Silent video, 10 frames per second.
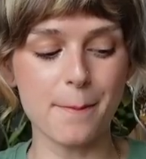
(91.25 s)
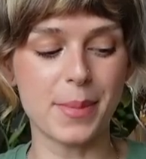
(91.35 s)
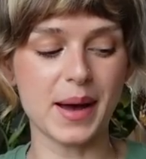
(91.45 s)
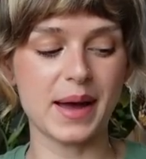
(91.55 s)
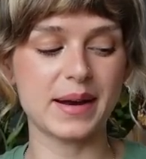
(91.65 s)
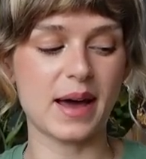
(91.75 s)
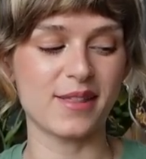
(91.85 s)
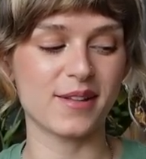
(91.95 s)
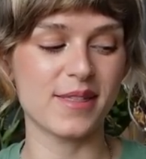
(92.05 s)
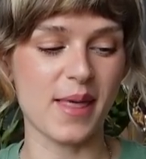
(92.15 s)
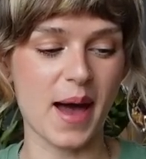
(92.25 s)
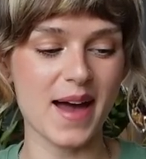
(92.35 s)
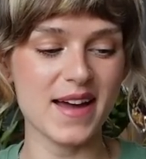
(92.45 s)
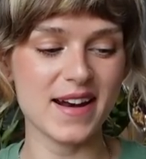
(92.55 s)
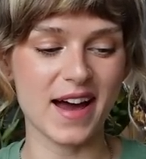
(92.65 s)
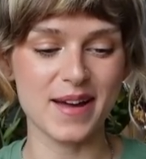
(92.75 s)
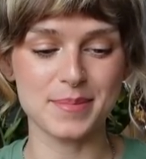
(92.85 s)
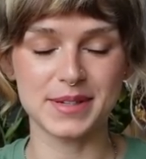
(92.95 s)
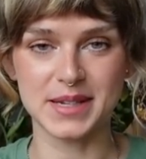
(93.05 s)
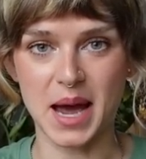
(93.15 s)
But other than that,
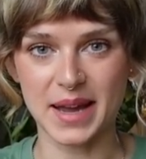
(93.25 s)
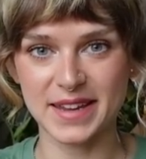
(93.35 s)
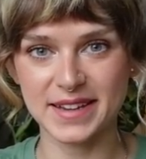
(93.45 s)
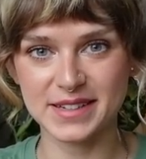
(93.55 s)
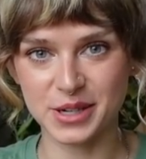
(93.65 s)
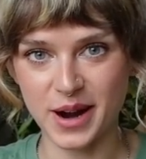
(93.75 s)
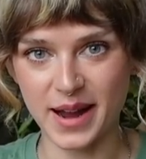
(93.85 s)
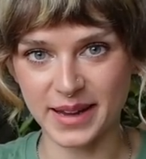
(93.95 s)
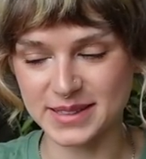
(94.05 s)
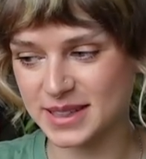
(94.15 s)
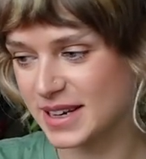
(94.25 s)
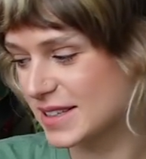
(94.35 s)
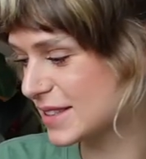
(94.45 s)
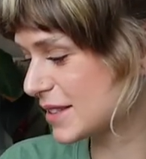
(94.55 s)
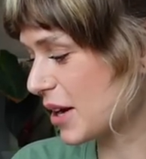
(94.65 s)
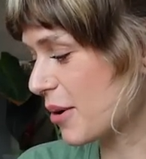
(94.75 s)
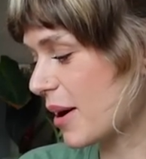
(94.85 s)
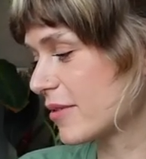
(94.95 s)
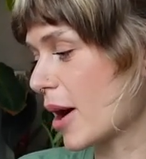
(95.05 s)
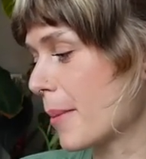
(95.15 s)
I'm dying to crack into this. So
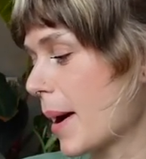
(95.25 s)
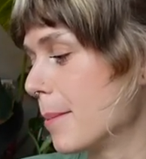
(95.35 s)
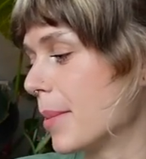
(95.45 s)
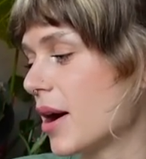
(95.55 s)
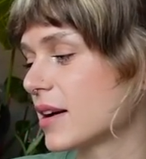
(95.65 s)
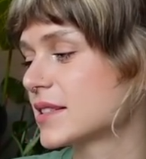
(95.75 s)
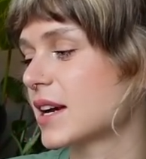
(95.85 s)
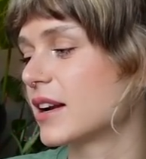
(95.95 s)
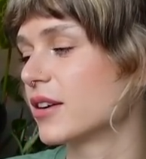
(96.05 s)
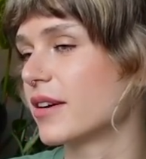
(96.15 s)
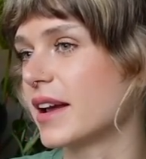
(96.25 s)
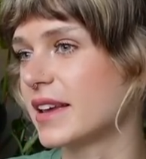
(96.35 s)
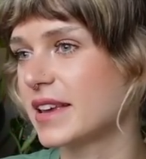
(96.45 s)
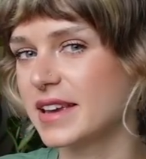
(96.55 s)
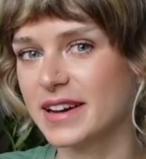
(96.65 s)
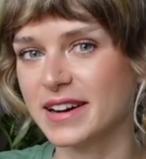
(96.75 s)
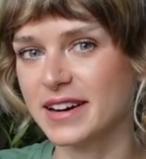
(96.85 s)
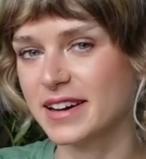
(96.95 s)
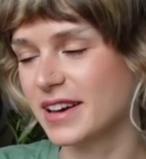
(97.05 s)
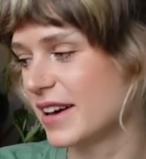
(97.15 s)
I've got my box cutter right
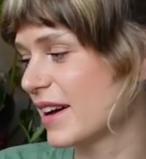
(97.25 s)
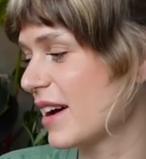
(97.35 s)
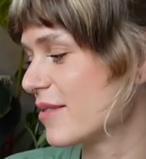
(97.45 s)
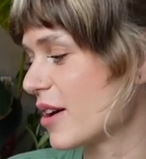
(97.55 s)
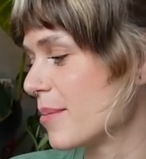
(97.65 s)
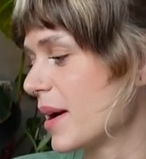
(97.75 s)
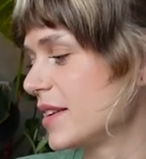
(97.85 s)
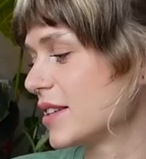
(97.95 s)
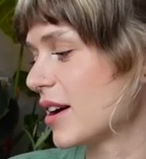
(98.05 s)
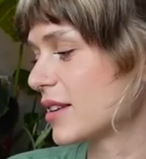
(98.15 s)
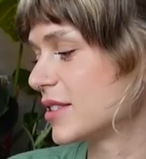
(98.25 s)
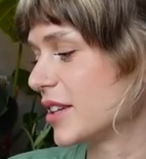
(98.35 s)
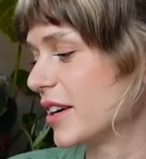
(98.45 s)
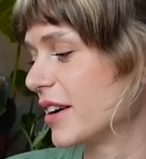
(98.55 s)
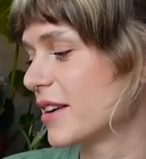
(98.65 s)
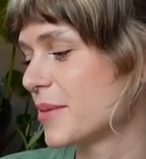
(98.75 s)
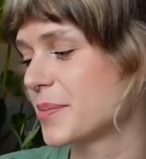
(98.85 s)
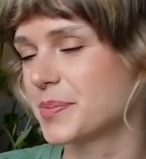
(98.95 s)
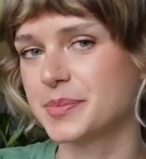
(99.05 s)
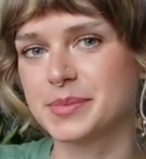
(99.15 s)
here. I've got my Dr.
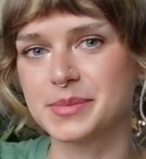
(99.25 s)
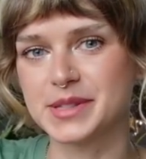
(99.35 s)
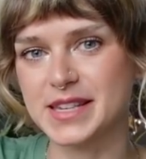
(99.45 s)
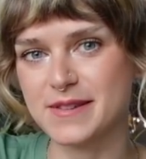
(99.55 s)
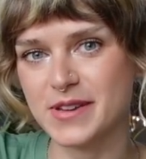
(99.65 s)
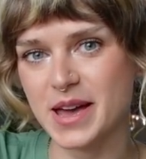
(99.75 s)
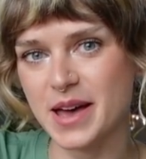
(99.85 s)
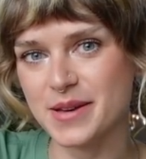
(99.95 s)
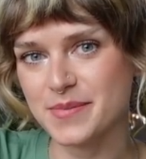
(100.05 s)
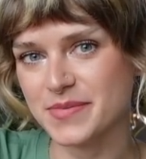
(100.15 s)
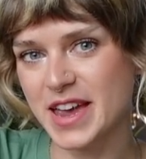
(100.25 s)
Zevia.